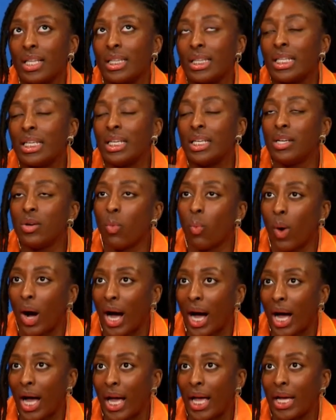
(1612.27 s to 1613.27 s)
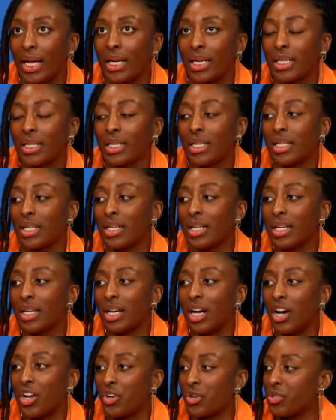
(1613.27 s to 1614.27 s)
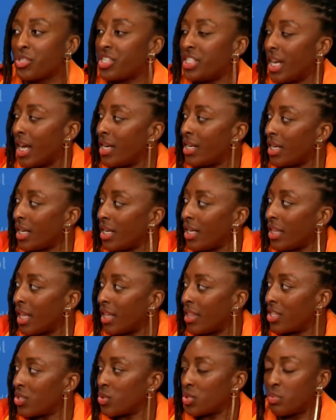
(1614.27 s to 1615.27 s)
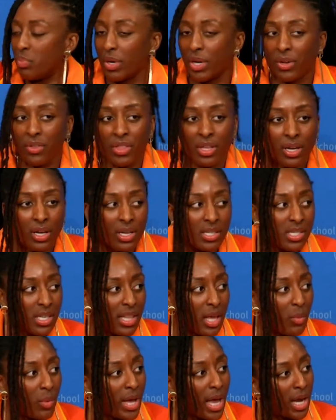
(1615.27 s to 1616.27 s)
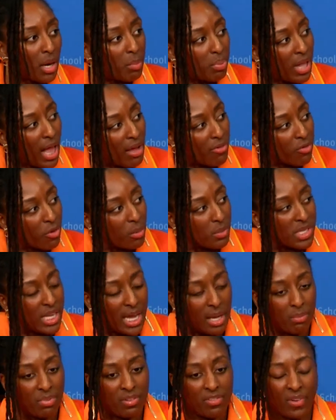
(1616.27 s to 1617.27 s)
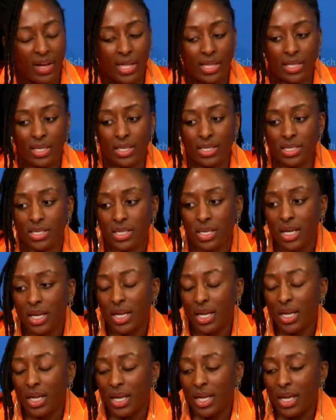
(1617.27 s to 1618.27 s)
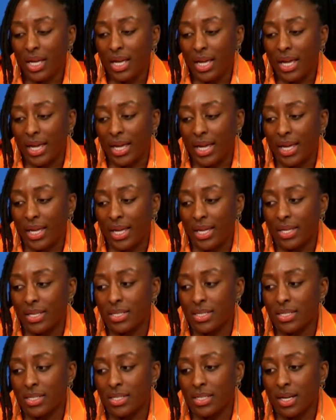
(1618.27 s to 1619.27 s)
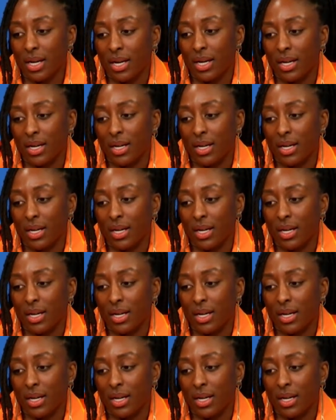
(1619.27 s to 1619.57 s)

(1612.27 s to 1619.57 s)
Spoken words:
league-wide understanding that this was bigger than us and that we had a platform to amplify this. And